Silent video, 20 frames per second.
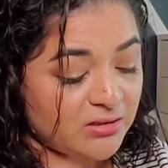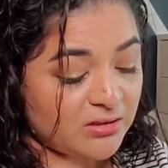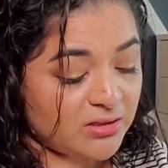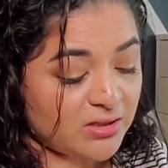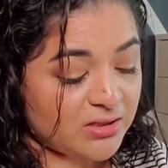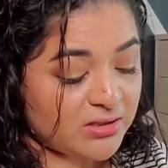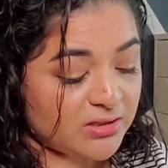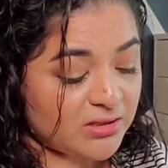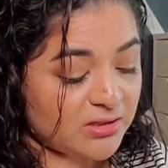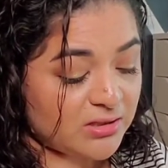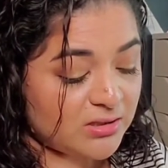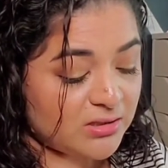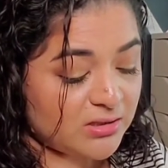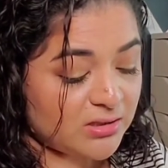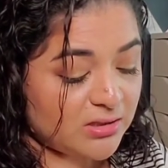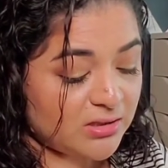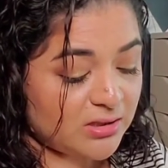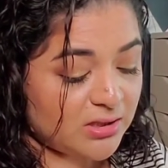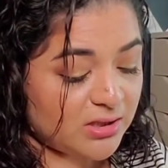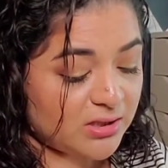Dawson
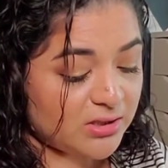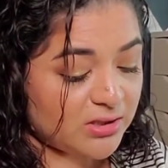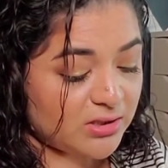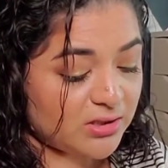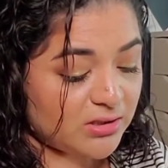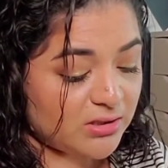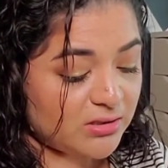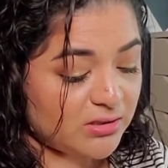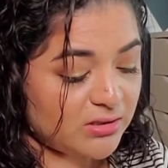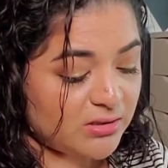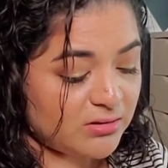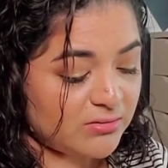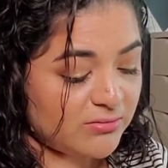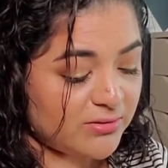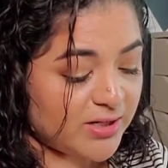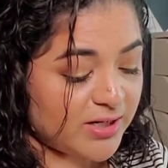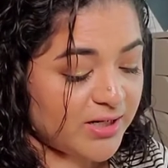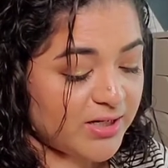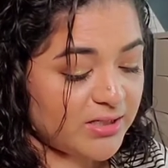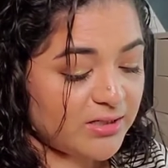collection,
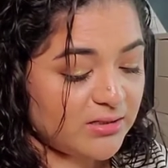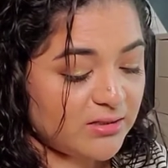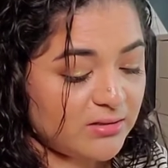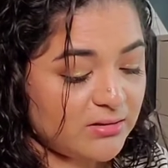right?